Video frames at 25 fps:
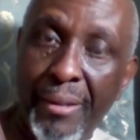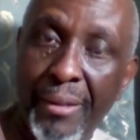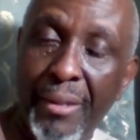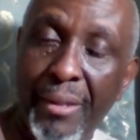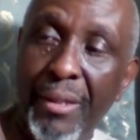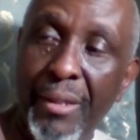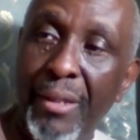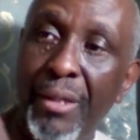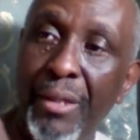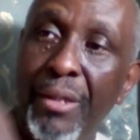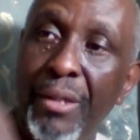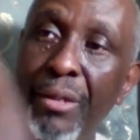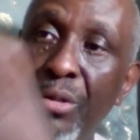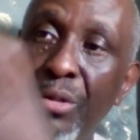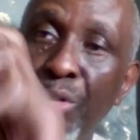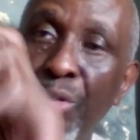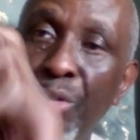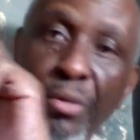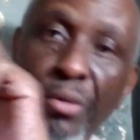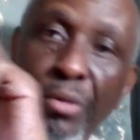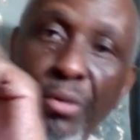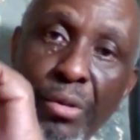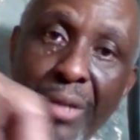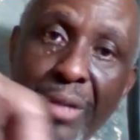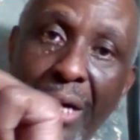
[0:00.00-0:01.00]
you now
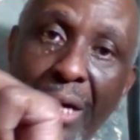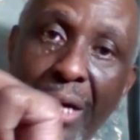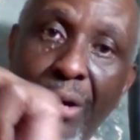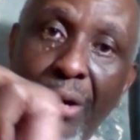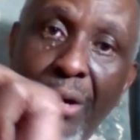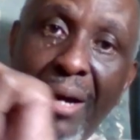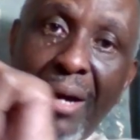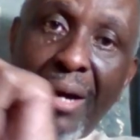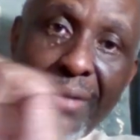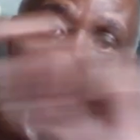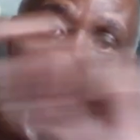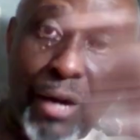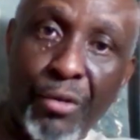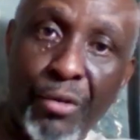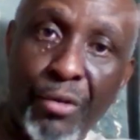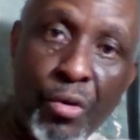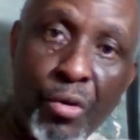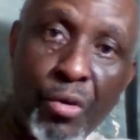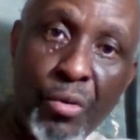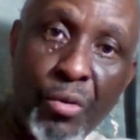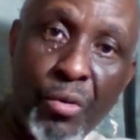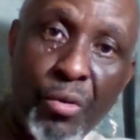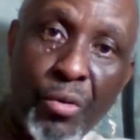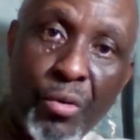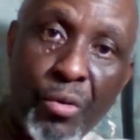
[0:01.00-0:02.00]
have an arrow that
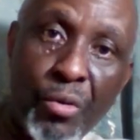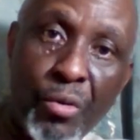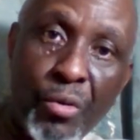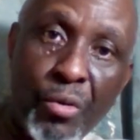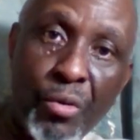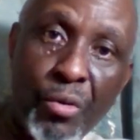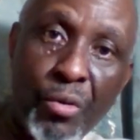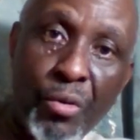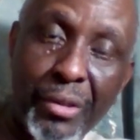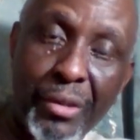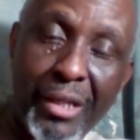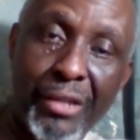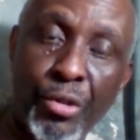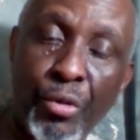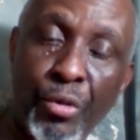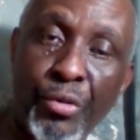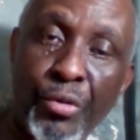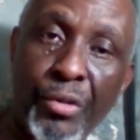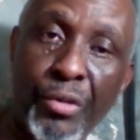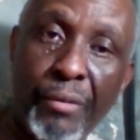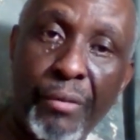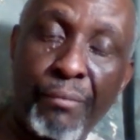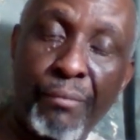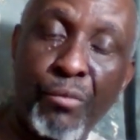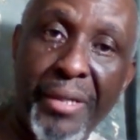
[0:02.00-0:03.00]
shows movement
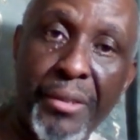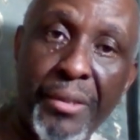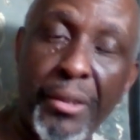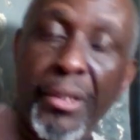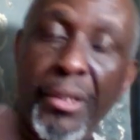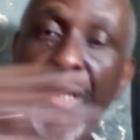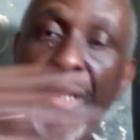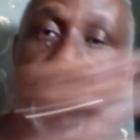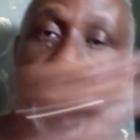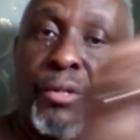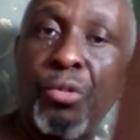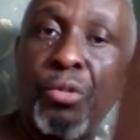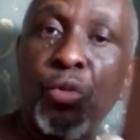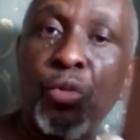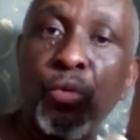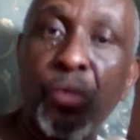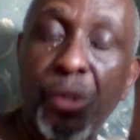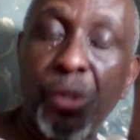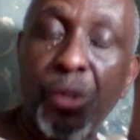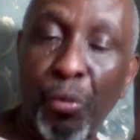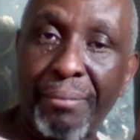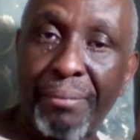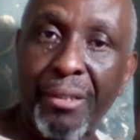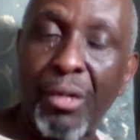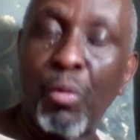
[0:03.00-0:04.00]
to the website.
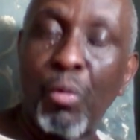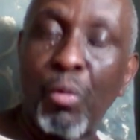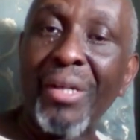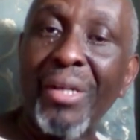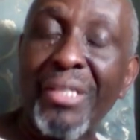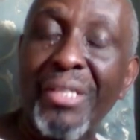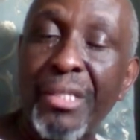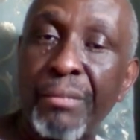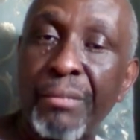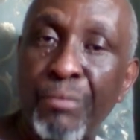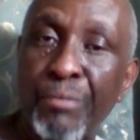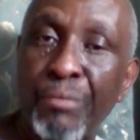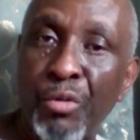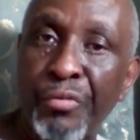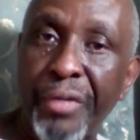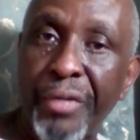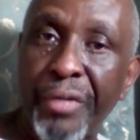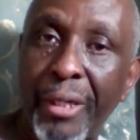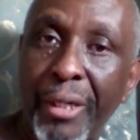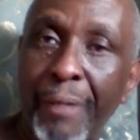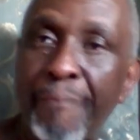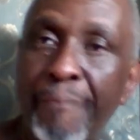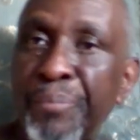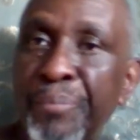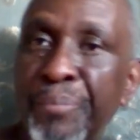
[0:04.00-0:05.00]
What is moving?
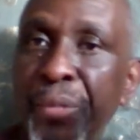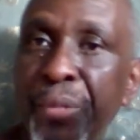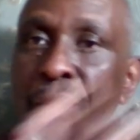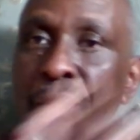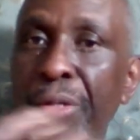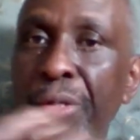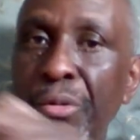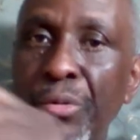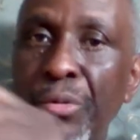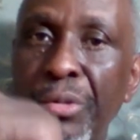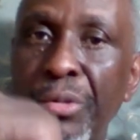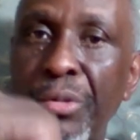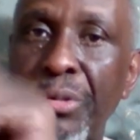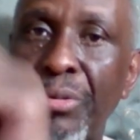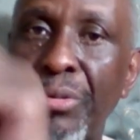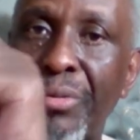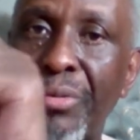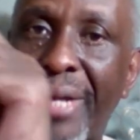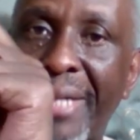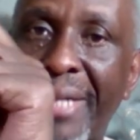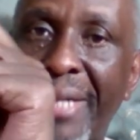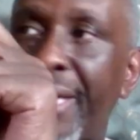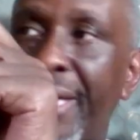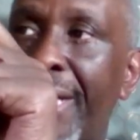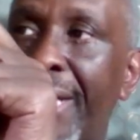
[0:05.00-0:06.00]
You
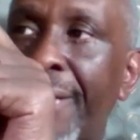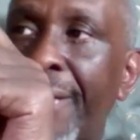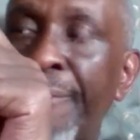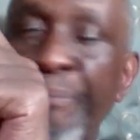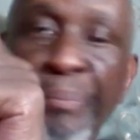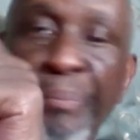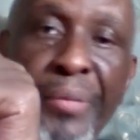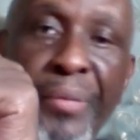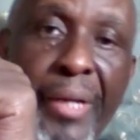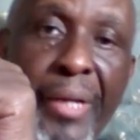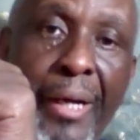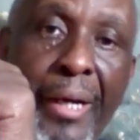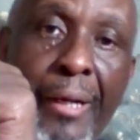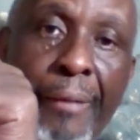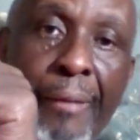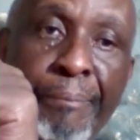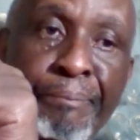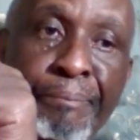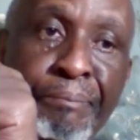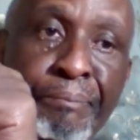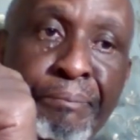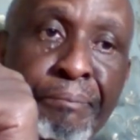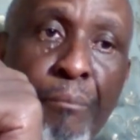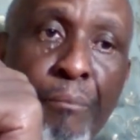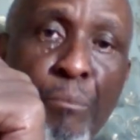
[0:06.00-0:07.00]
write there
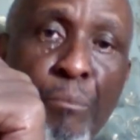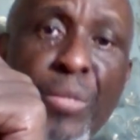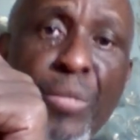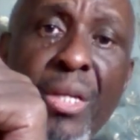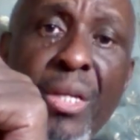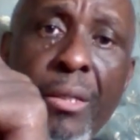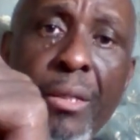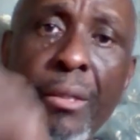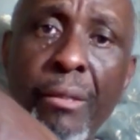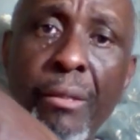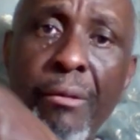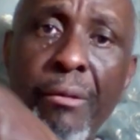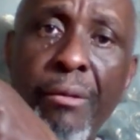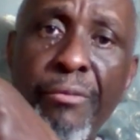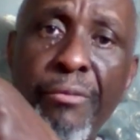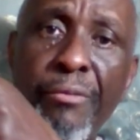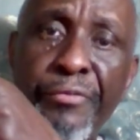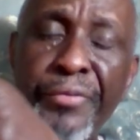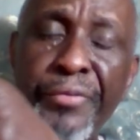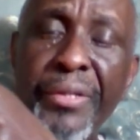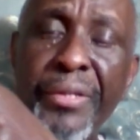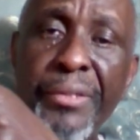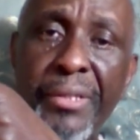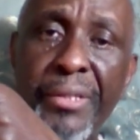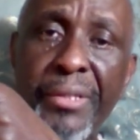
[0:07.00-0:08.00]

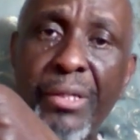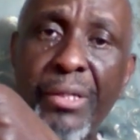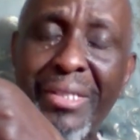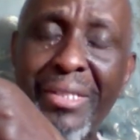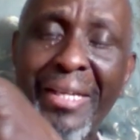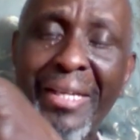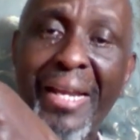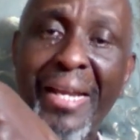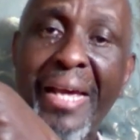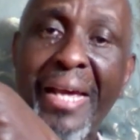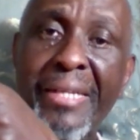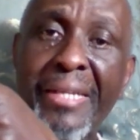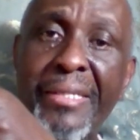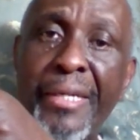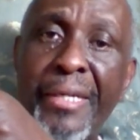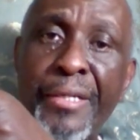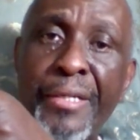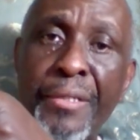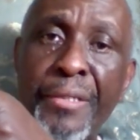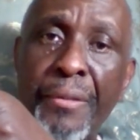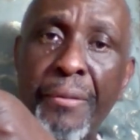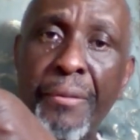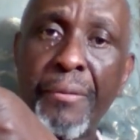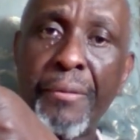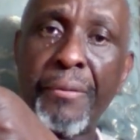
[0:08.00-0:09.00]
field selected
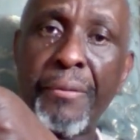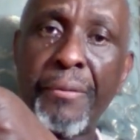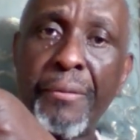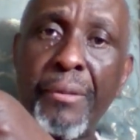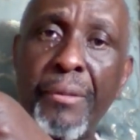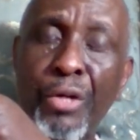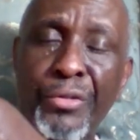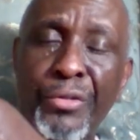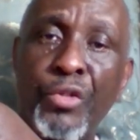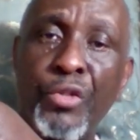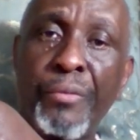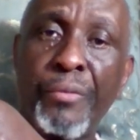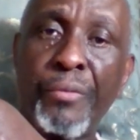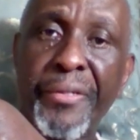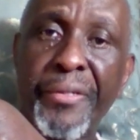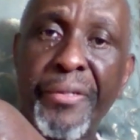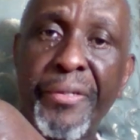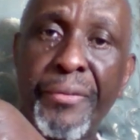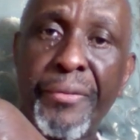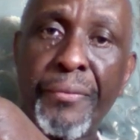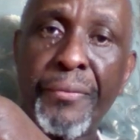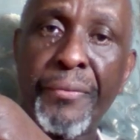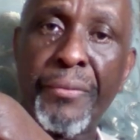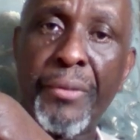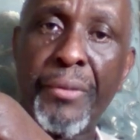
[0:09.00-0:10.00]
consumers.
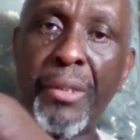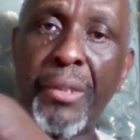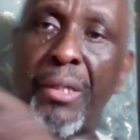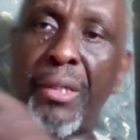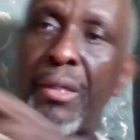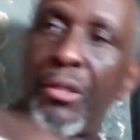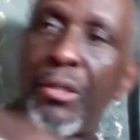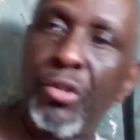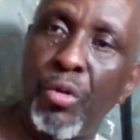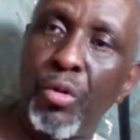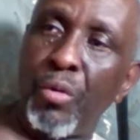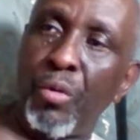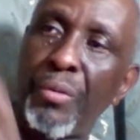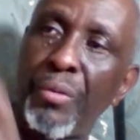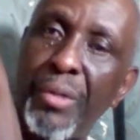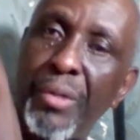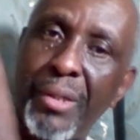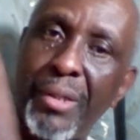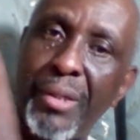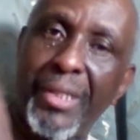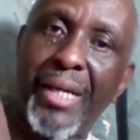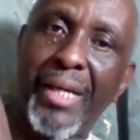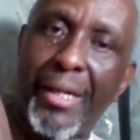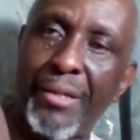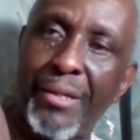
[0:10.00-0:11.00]
So
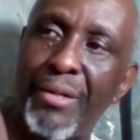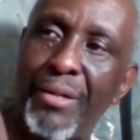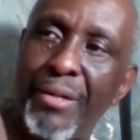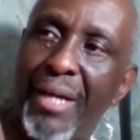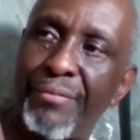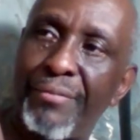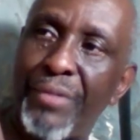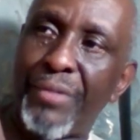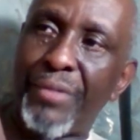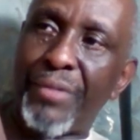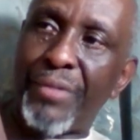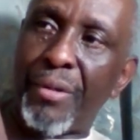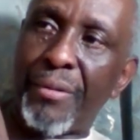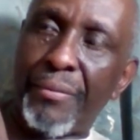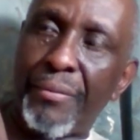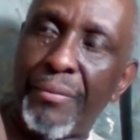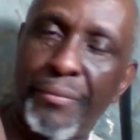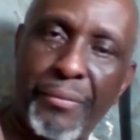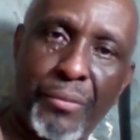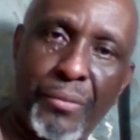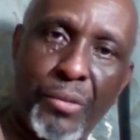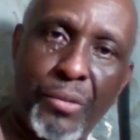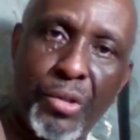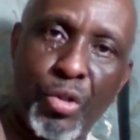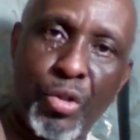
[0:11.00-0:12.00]
here you have the
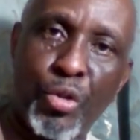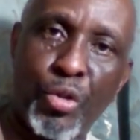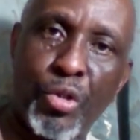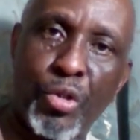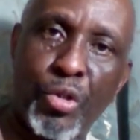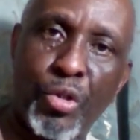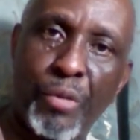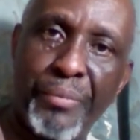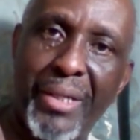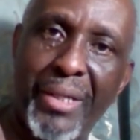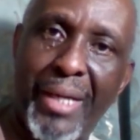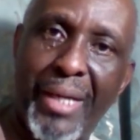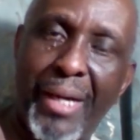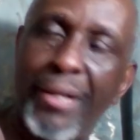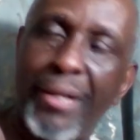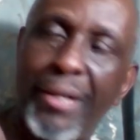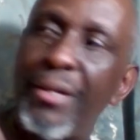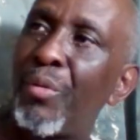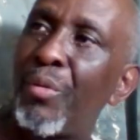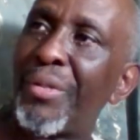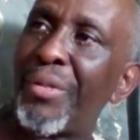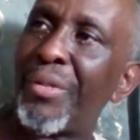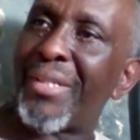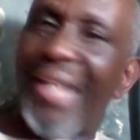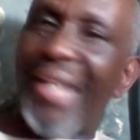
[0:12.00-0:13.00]
media
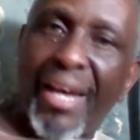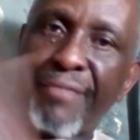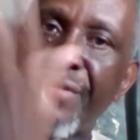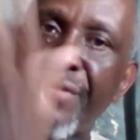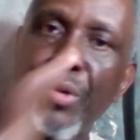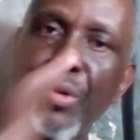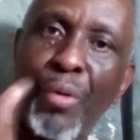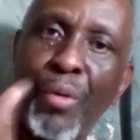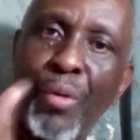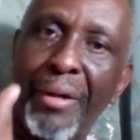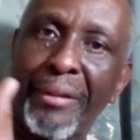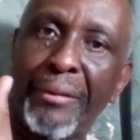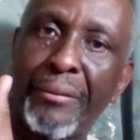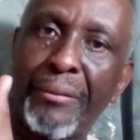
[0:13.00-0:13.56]
with everyone.